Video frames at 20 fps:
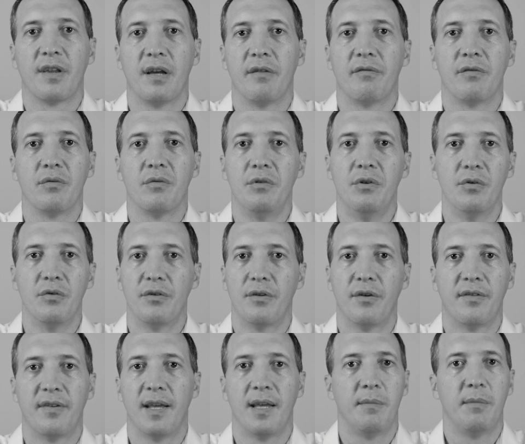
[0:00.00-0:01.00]
have to use
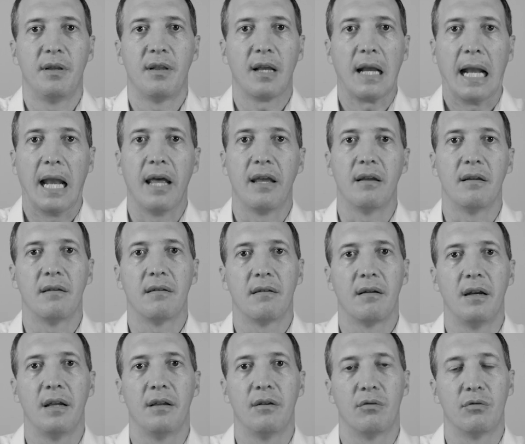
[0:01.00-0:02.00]
the same in the client
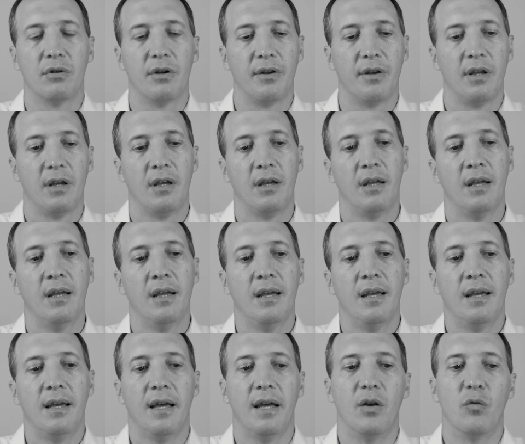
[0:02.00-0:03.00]
later on.
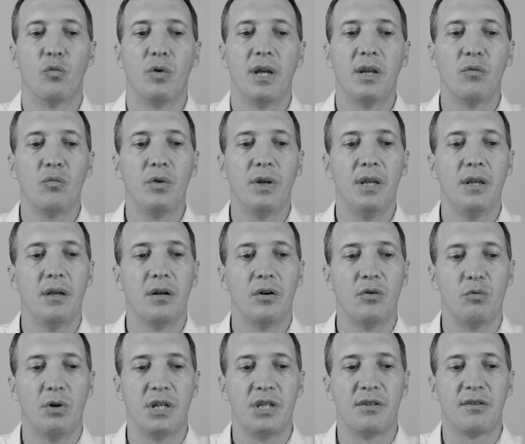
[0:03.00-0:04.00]
And when we
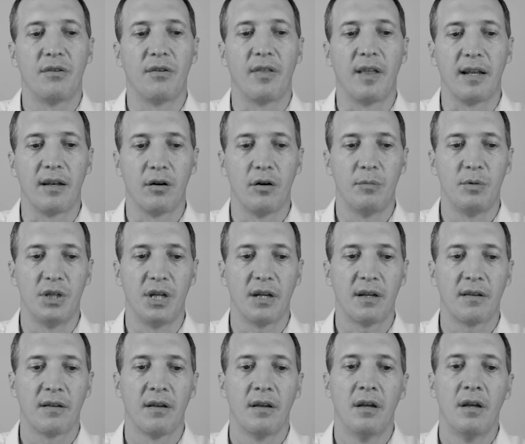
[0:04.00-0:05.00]
register that
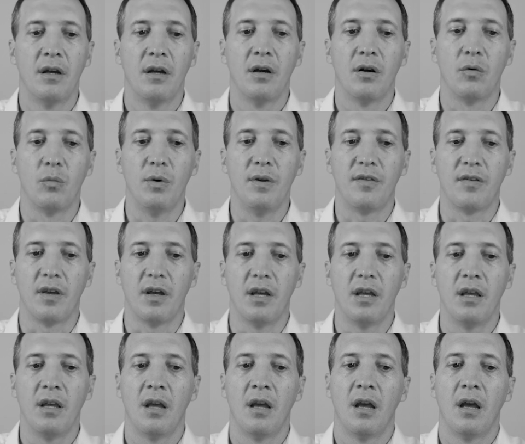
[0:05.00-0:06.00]
object, we
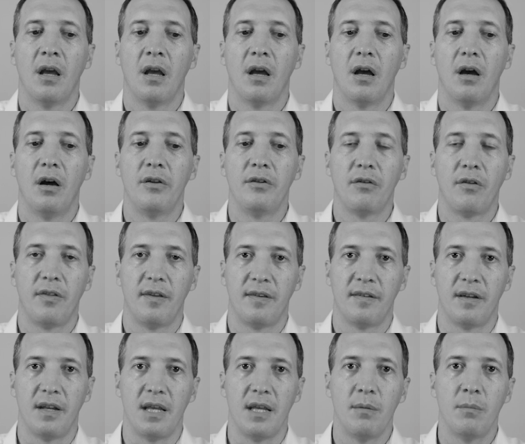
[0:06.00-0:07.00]
say, under
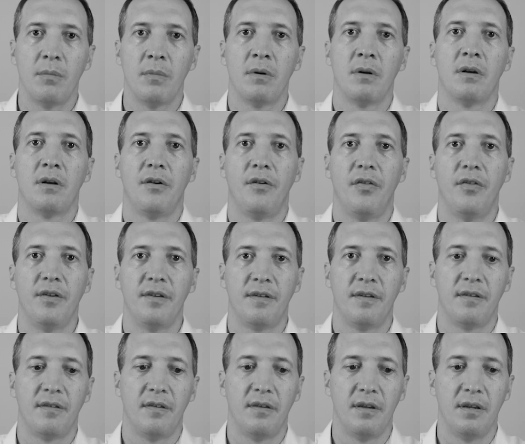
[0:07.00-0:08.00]
this name, this
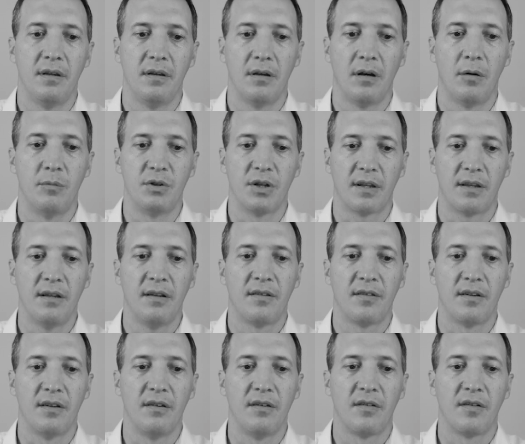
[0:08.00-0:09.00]
is the object
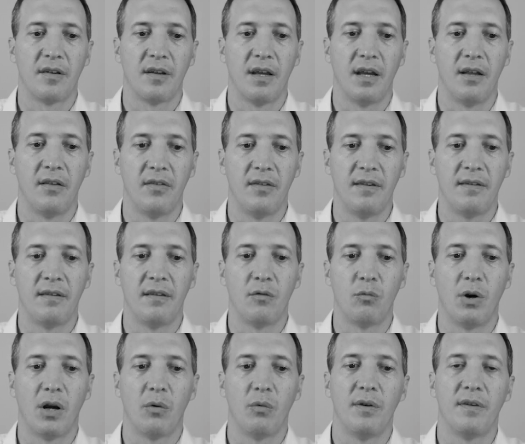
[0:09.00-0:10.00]
instance, and this is
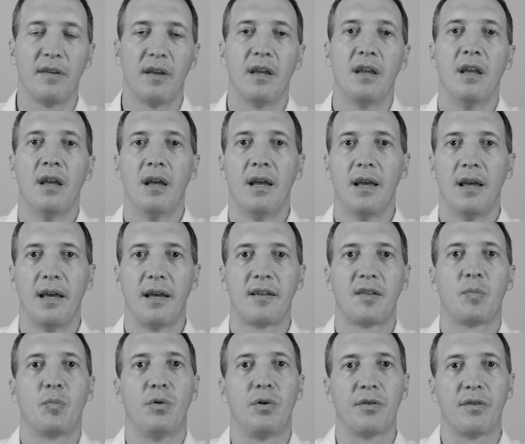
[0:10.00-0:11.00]
where we say,
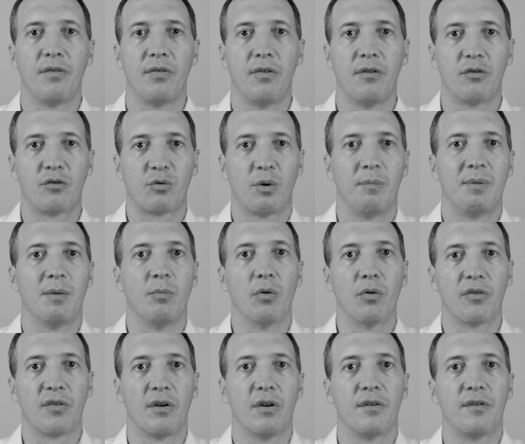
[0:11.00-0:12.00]
export the
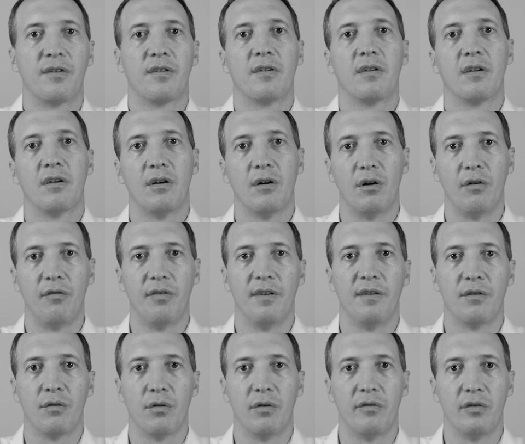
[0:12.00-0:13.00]
scriptable slots of
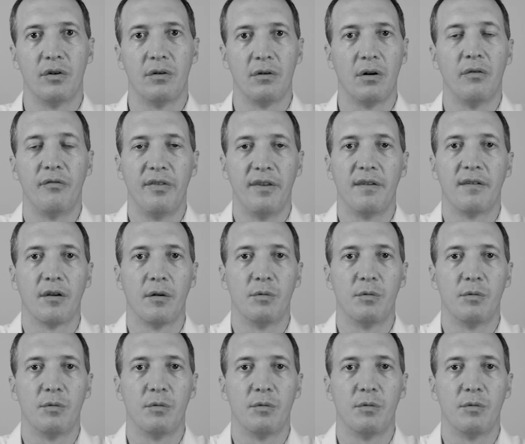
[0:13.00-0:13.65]
this server, of this